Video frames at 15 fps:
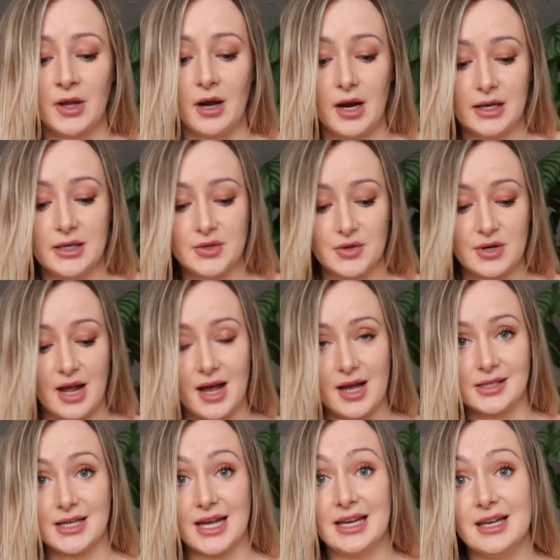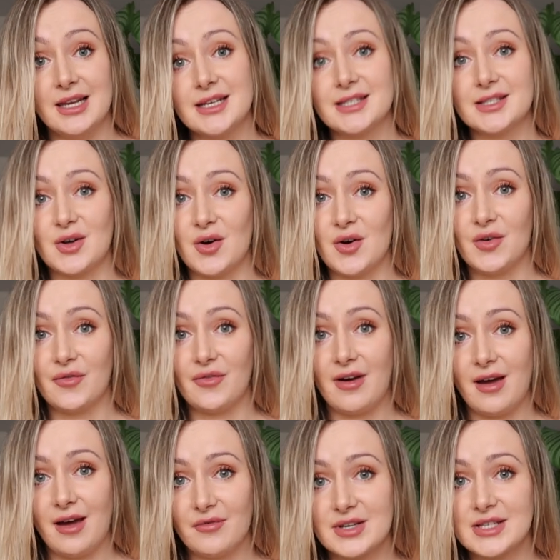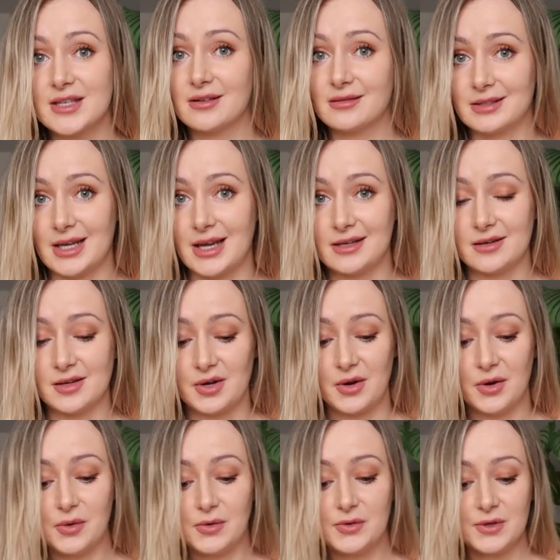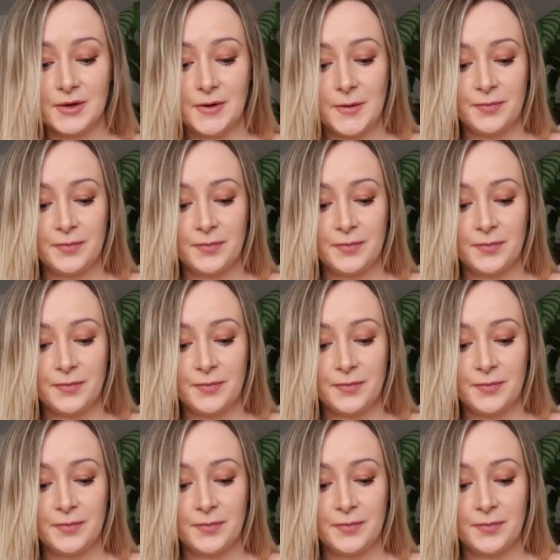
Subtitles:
I literally had a list of every single debt I owed,